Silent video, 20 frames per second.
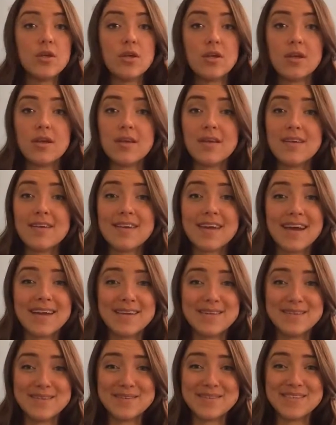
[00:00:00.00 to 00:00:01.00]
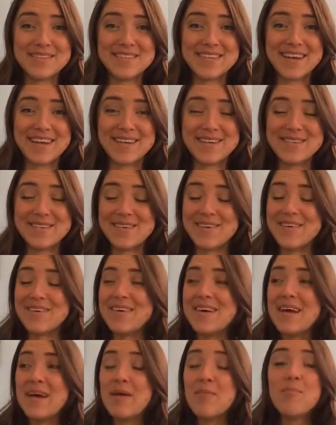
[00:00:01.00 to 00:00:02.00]
you gotta do what you gotta do.
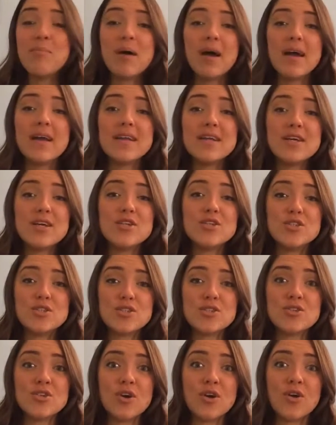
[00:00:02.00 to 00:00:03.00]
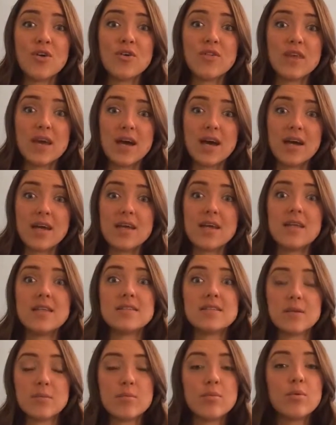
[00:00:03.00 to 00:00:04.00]
But just know that
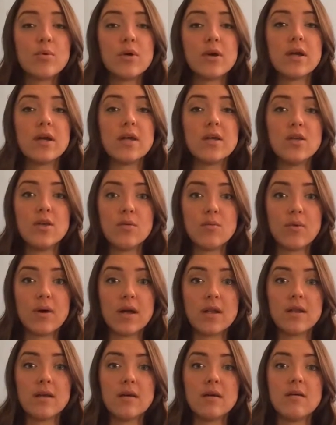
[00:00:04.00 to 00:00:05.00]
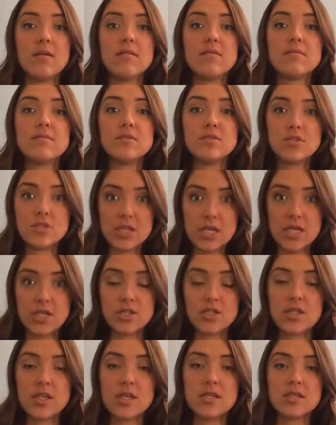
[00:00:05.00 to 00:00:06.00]
at some point you wanna
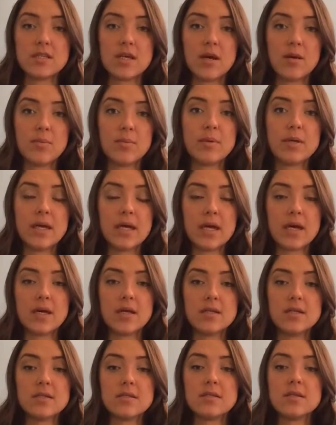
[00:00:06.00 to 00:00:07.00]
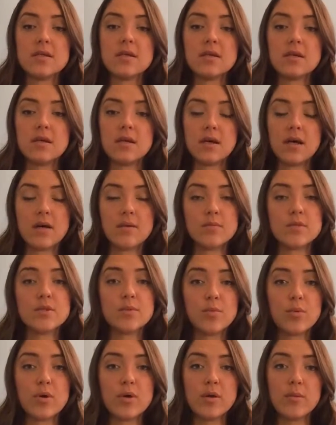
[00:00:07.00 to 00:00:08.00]
change things up and
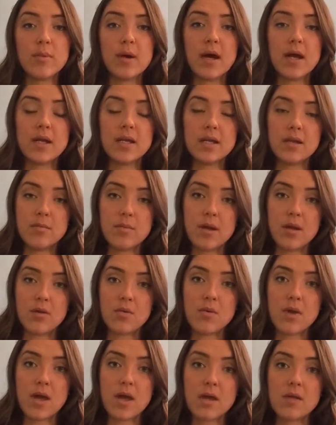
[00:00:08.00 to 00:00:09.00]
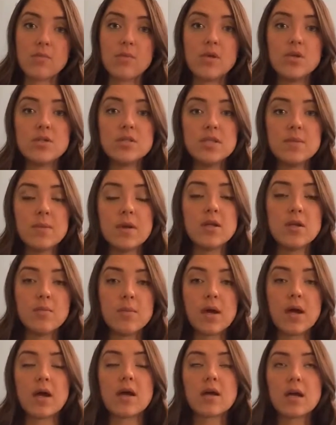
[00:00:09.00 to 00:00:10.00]
support your body in a better way. When you sleep on your
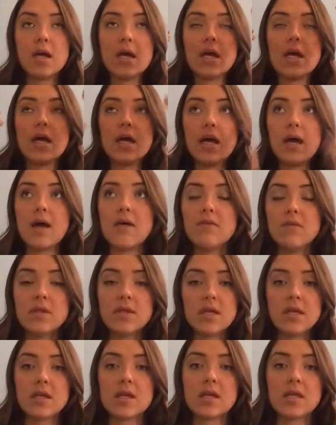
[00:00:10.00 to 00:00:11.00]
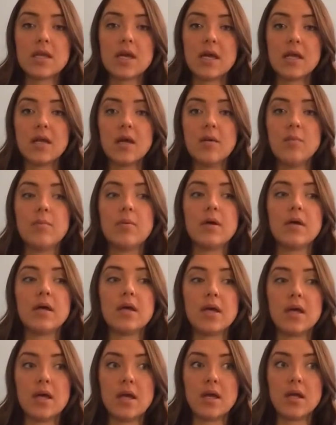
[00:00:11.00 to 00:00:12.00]
back, everything can line up,
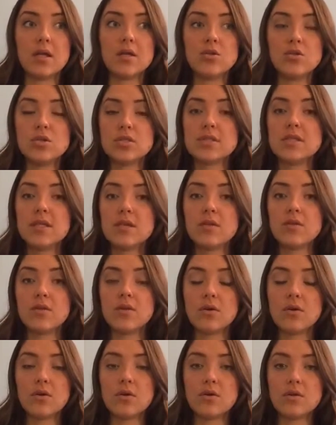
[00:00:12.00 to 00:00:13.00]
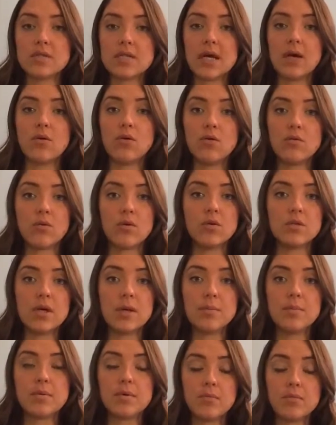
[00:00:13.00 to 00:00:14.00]
and you just need a little towel rolled
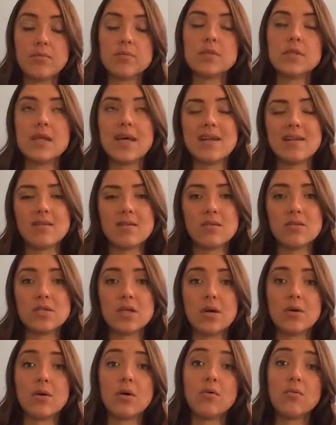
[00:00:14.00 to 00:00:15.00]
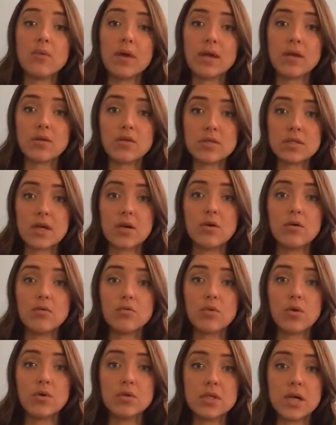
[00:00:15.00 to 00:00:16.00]
up, not a little towel, a regular towel
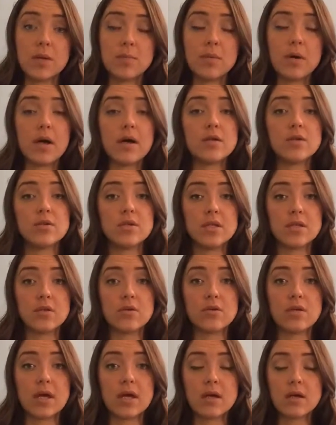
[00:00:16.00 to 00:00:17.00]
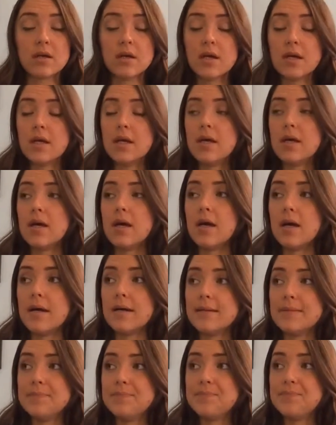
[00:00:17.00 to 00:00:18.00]
rolled up underneath your neck.
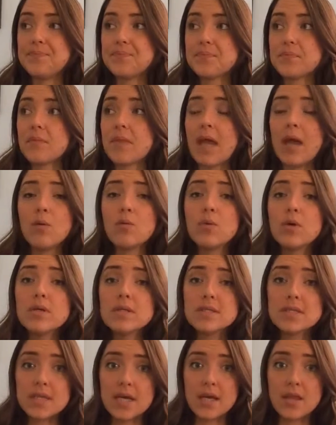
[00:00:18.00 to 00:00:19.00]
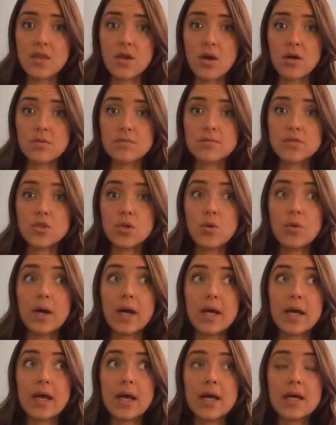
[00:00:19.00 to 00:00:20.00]
I will say though, so
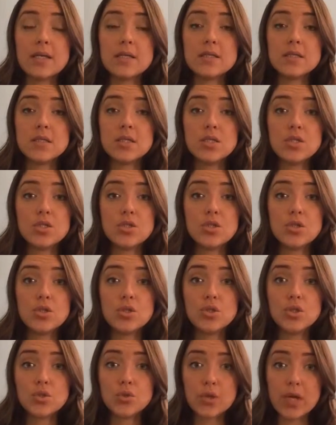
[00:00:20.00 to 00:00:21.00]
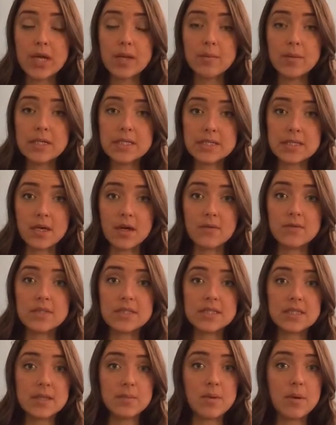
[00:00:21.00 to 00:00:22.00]
I had to train myself
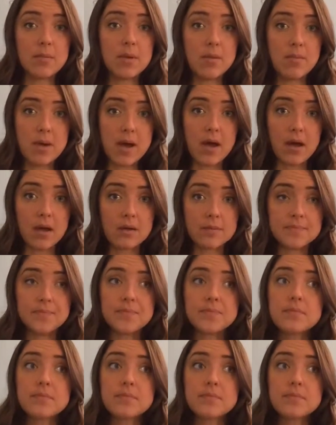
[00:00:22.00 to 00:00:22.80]
to sleep on my back